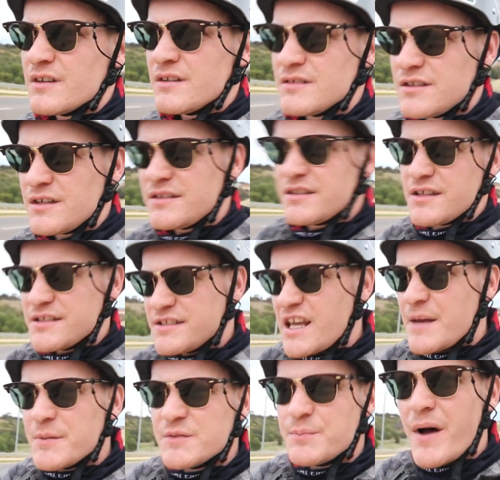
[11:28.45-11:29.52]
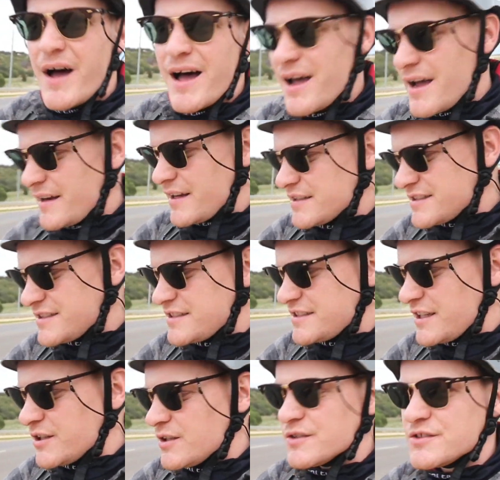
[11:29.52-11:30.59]
So this is the steepest part, and it's
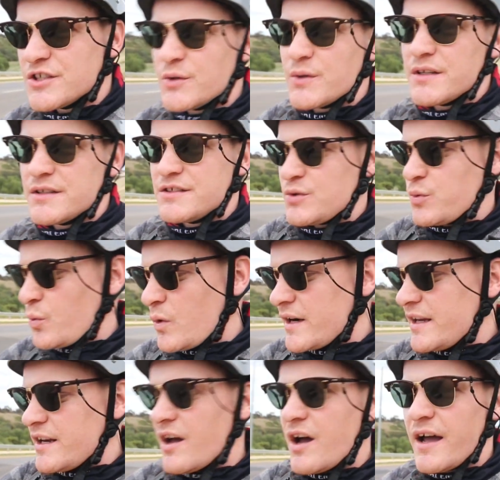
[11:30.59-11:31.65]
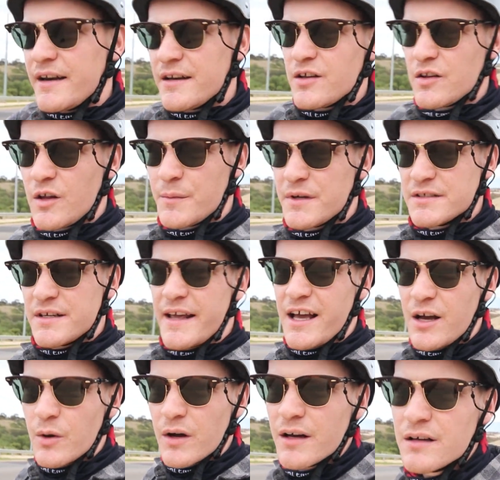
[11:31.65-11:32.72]
still doing 29 kilometers an
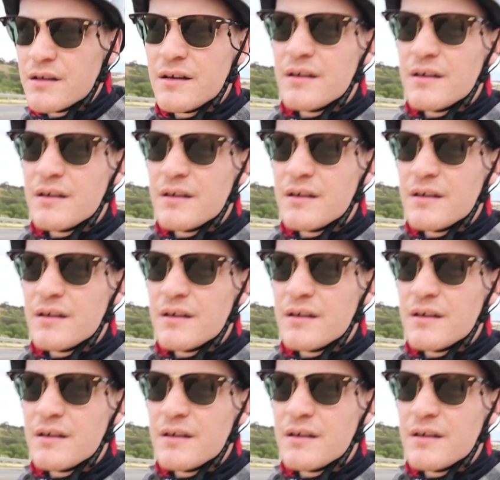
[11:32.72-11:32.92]
hour.